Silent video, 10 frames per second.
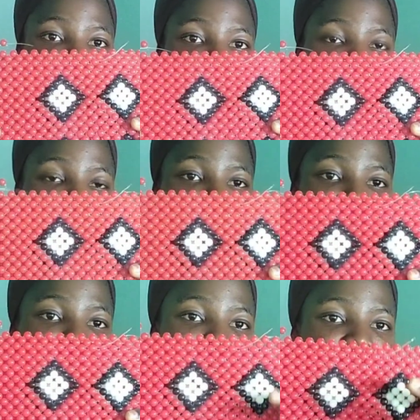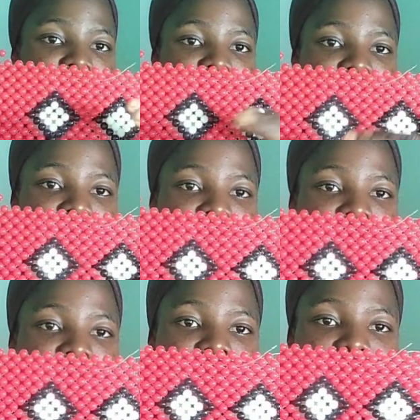You can see.
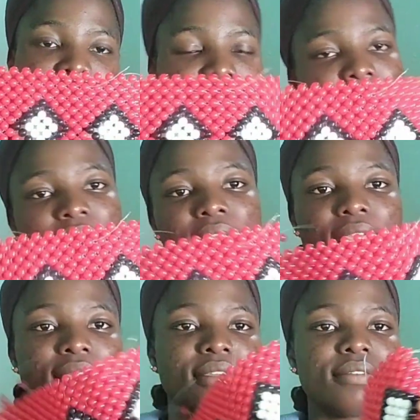Okay.